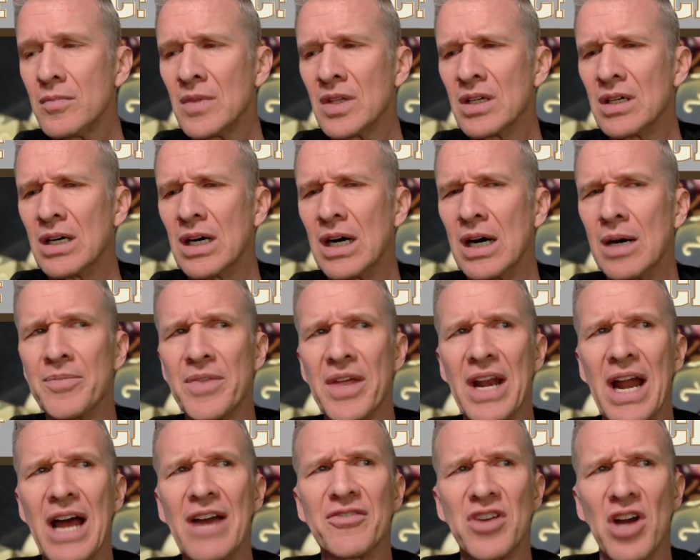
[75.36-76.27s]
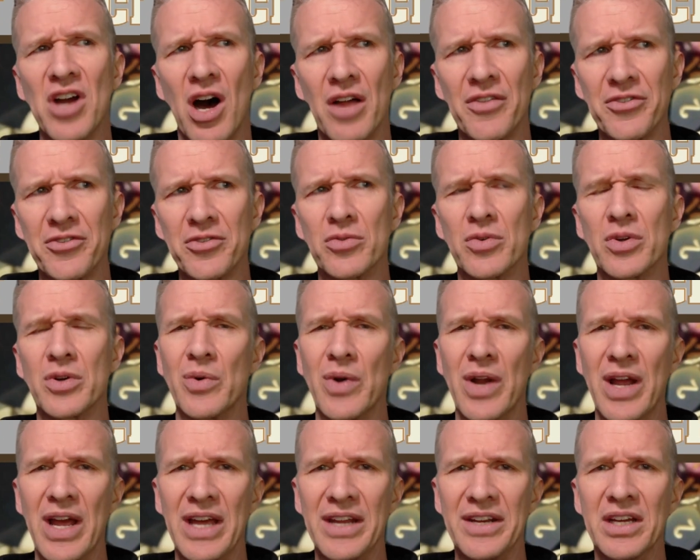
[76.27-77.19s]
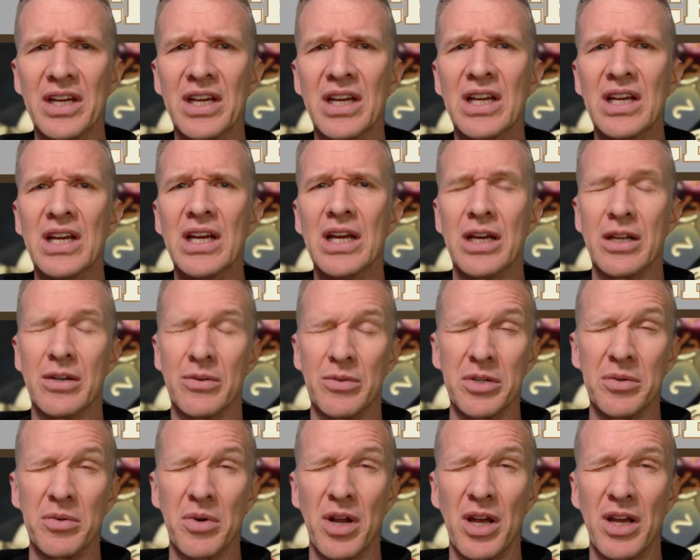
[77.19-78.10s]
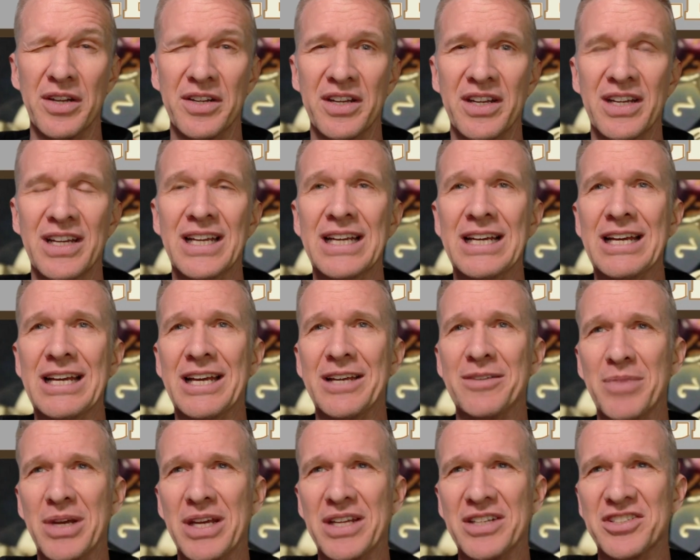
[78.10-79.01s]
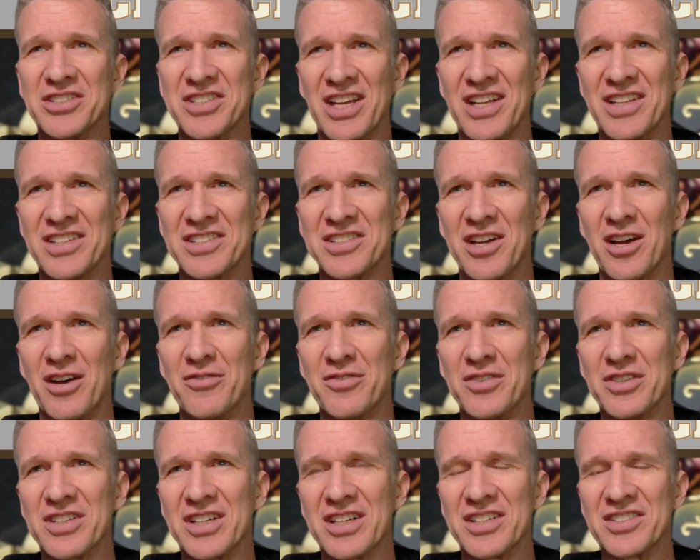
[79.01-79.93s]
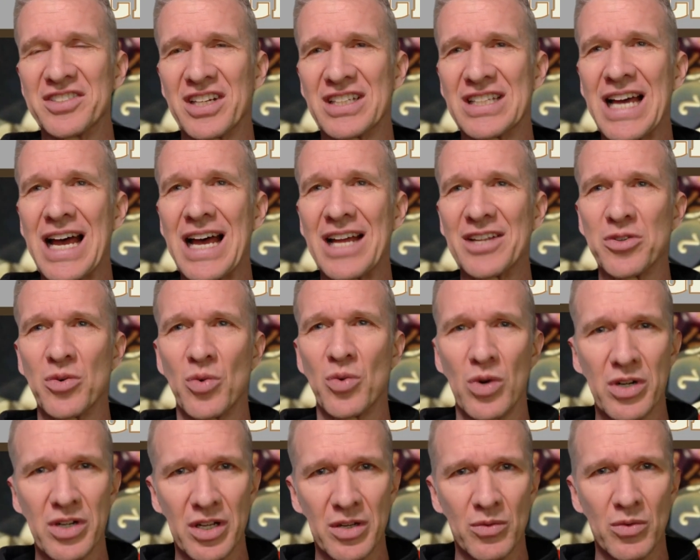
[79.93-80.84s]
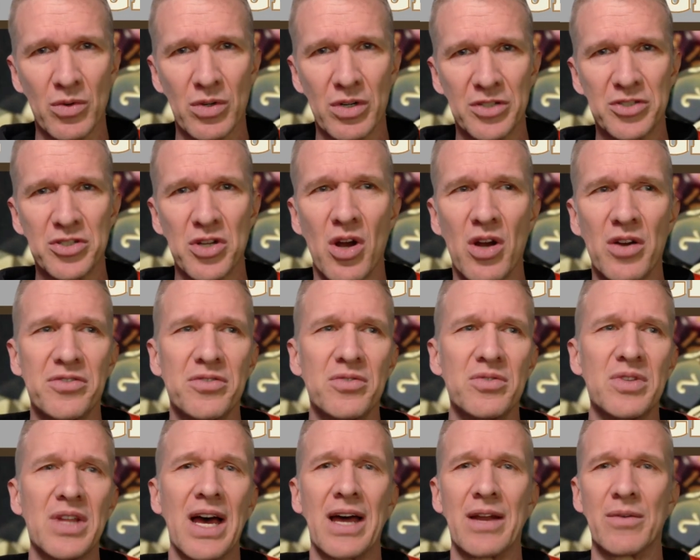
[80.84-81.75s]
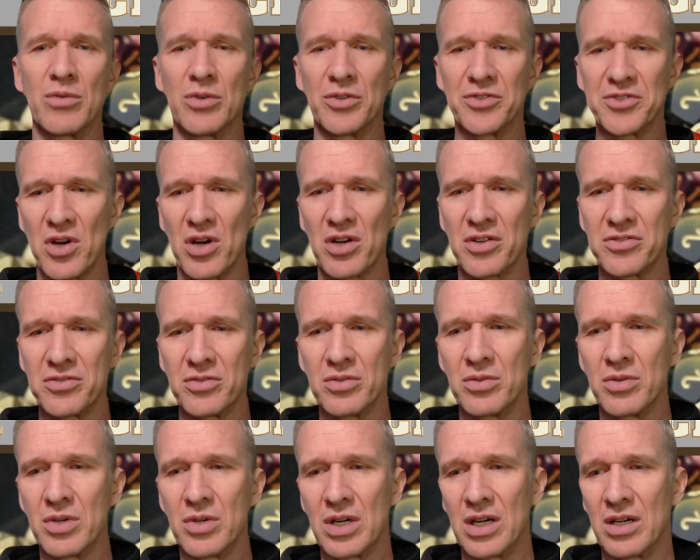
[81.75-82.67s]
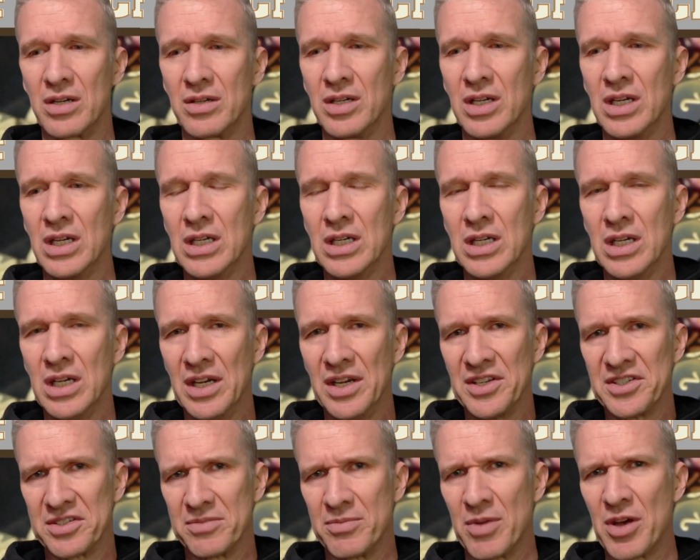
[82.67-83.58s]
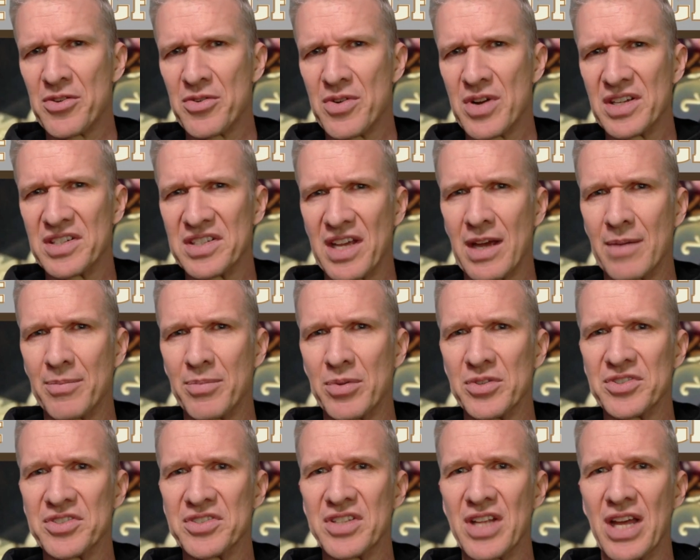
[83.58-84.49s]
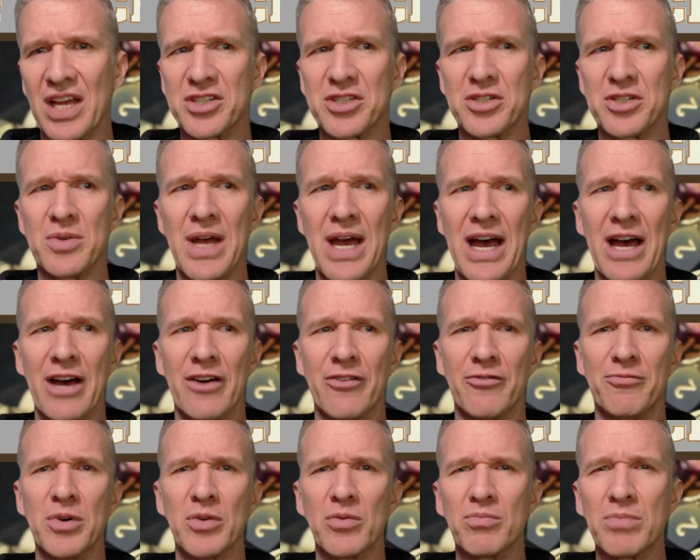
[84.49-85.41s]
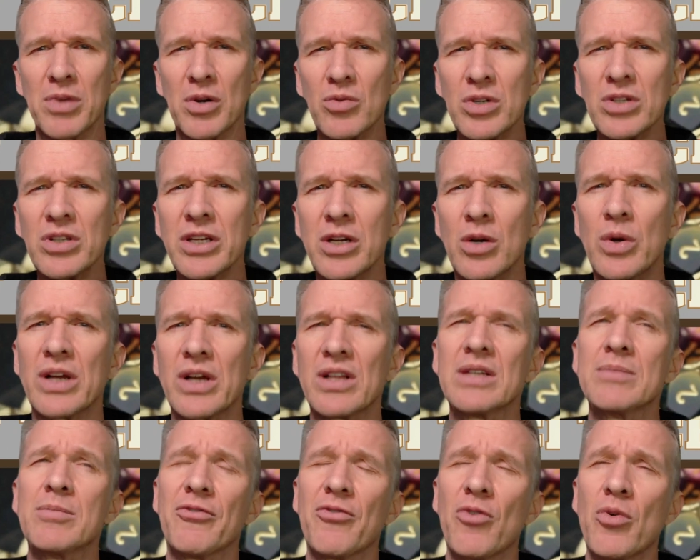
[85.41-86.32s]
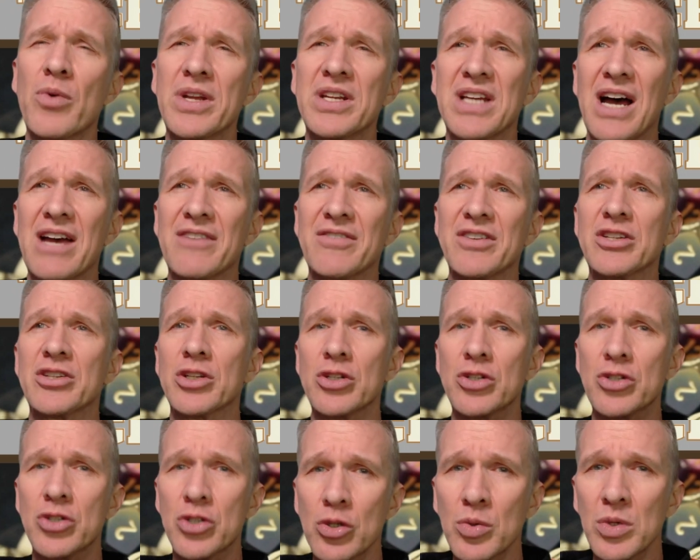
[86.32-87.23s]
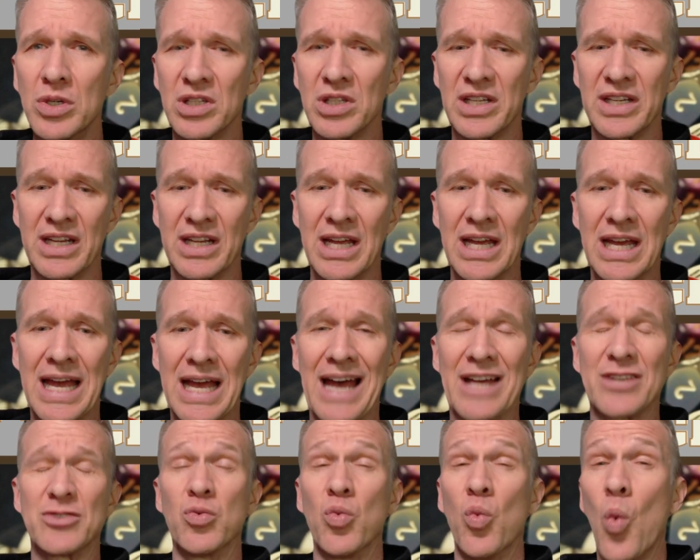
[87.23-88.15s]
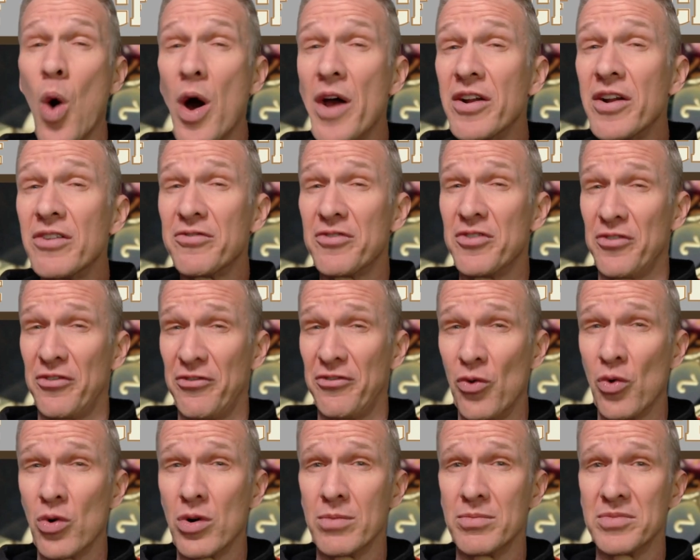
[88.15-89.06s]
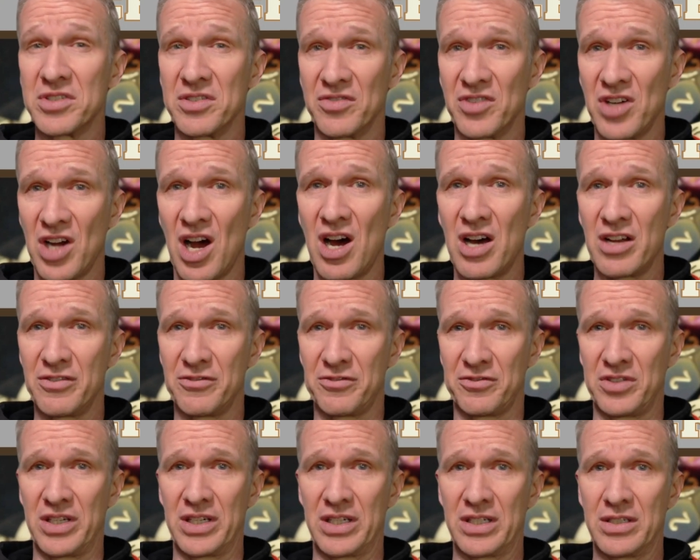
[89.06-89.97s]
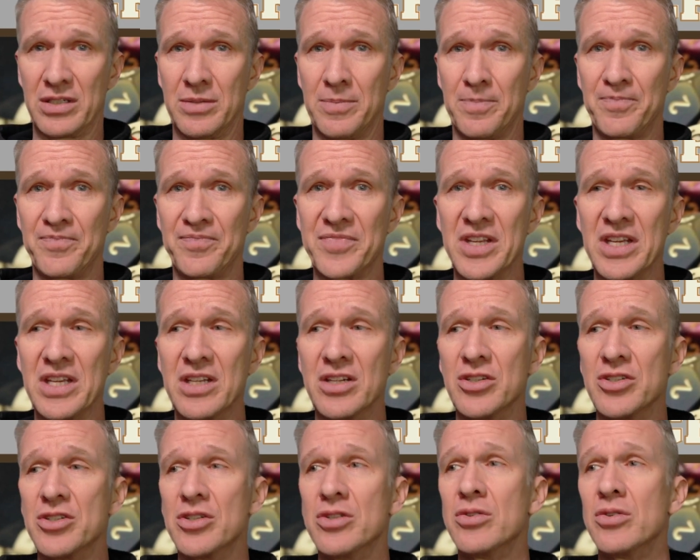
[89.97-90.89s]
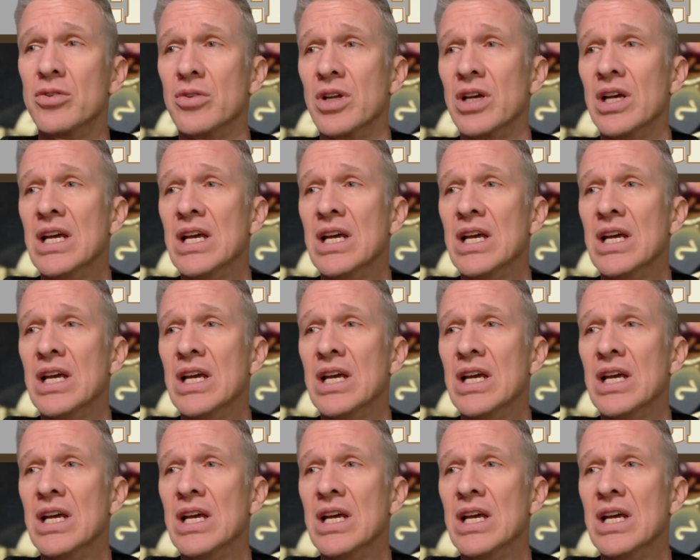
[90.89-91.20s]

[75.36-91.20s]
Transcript: that I've gone through and read and reread and made sense of and things like that. So we're gonna talk through that. We'll talk through some other examples that you have, but really quickly before we dive into dueling as one of the forms of conflict in Dune,